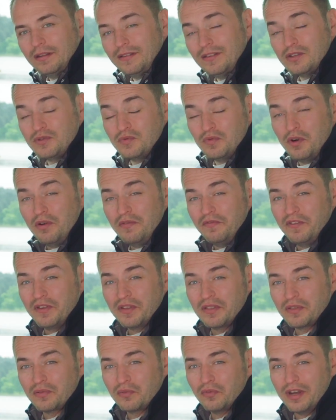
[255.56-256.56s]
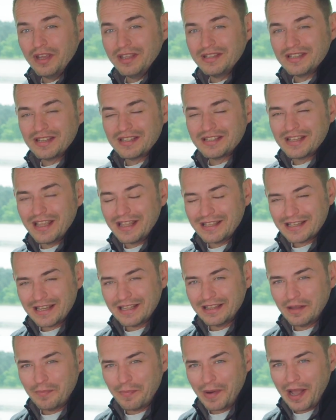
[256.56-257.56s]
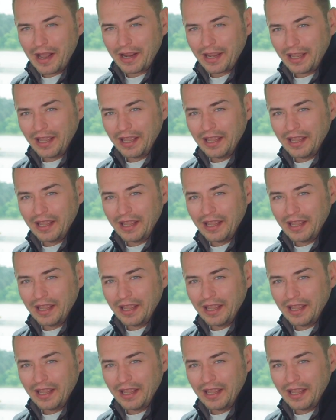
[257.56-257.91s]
There's room for 3 to sit in the back